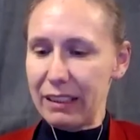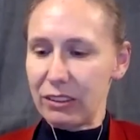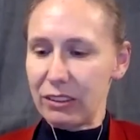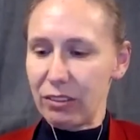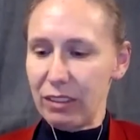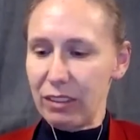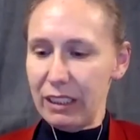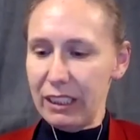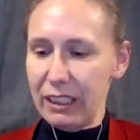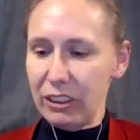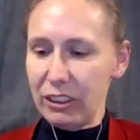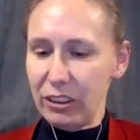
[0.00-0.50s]

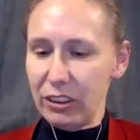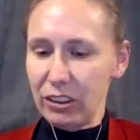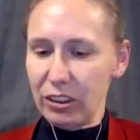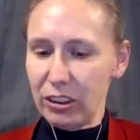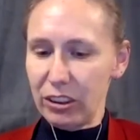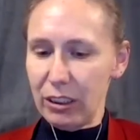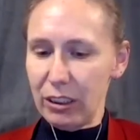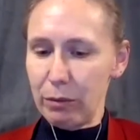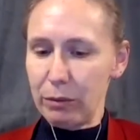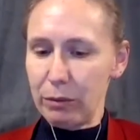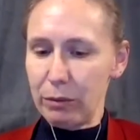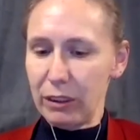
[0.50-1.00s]

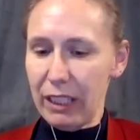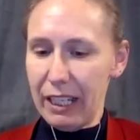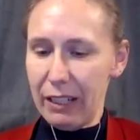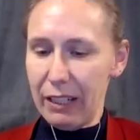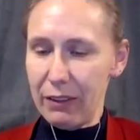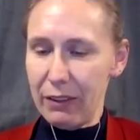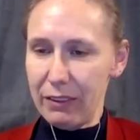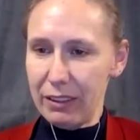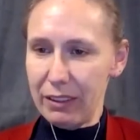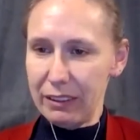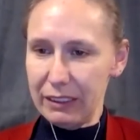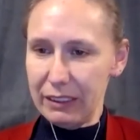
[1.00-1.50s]
relationship to
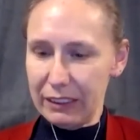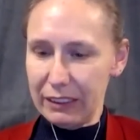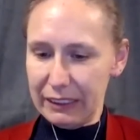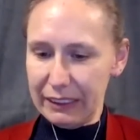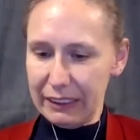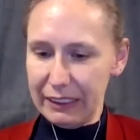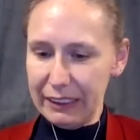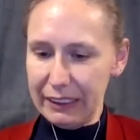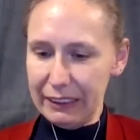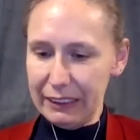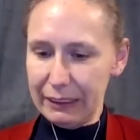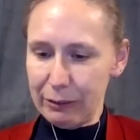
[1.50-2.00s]
health and
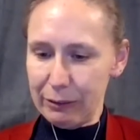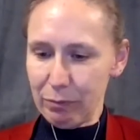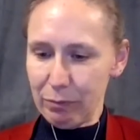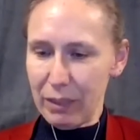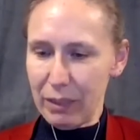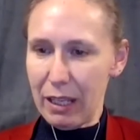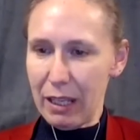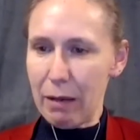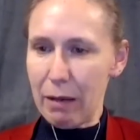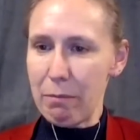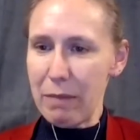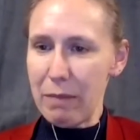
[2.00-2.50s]
disease,
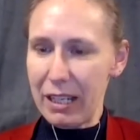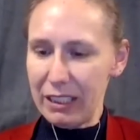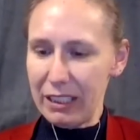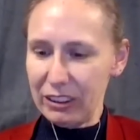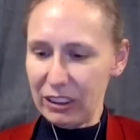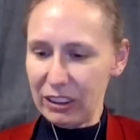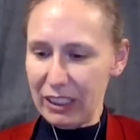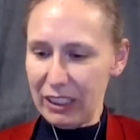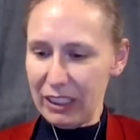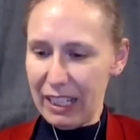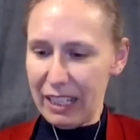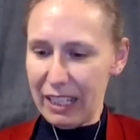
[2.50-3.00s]

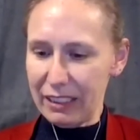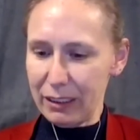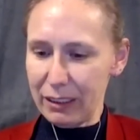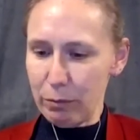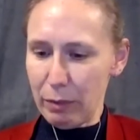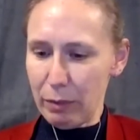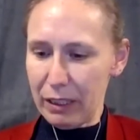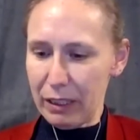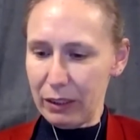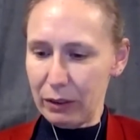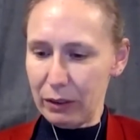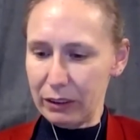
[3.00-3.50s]
emerging
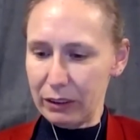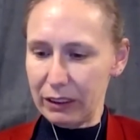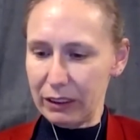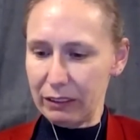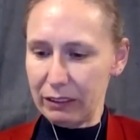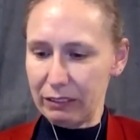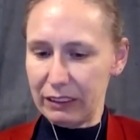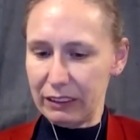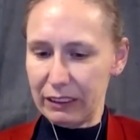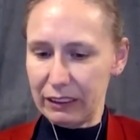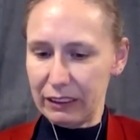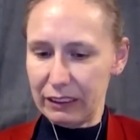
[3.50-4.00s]
antibiotic
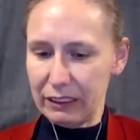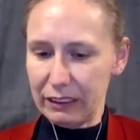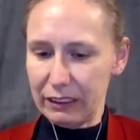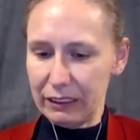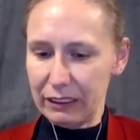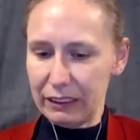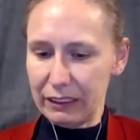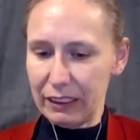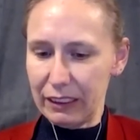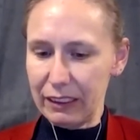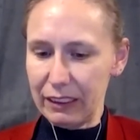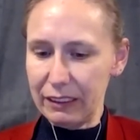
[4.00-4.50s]

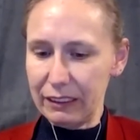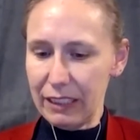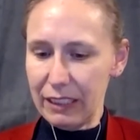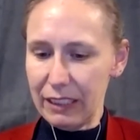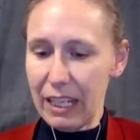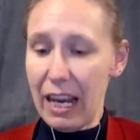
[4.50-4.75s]
resistances,